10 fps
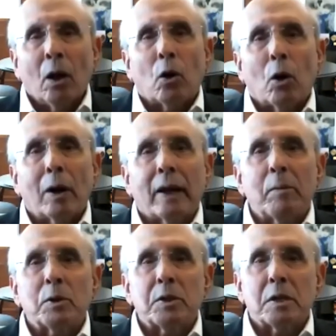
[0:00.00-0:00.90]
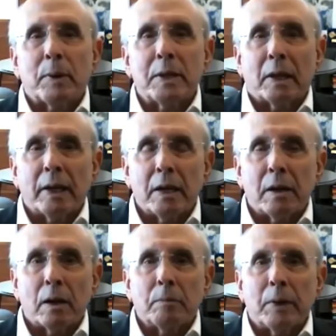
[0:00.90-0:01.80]
Coral Gables has been the
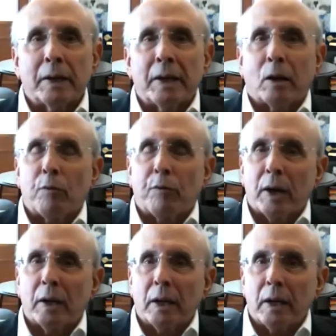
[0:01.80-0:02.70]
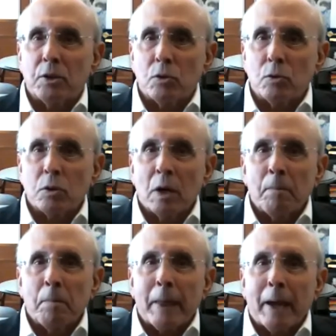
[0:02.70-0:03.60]
leader in eco-friendly issues,
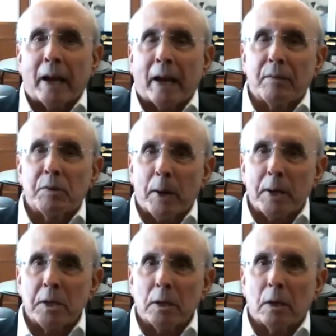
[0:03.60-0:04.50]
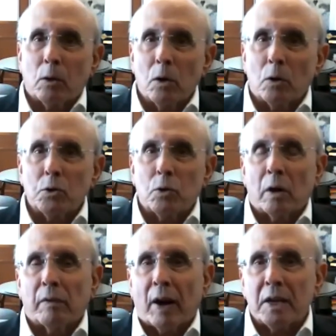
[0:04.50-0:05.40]
and I give specially kudos
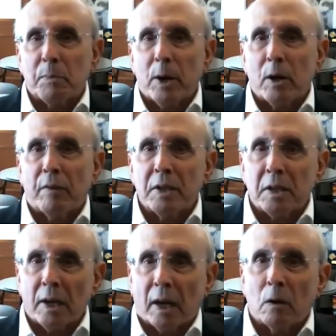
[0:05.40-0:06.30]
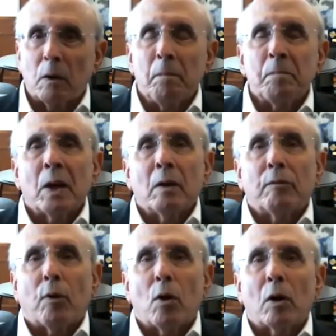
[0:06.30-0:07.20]
to our Vice Mayor Vince Lago
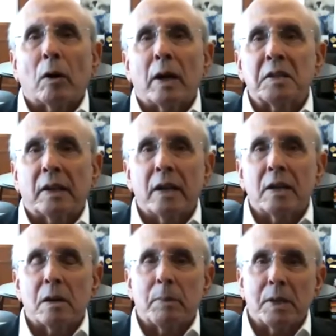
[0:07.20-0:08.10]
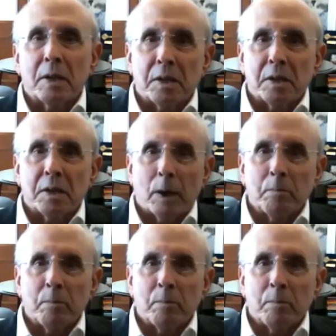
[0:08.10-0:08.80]
for his leadership in this area.